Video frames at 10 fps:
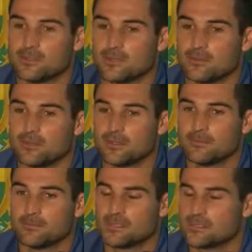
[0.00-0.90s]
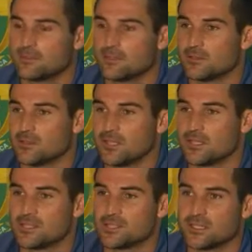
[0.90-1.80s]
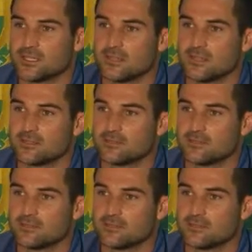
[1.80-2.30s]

So there's definitely communication out there.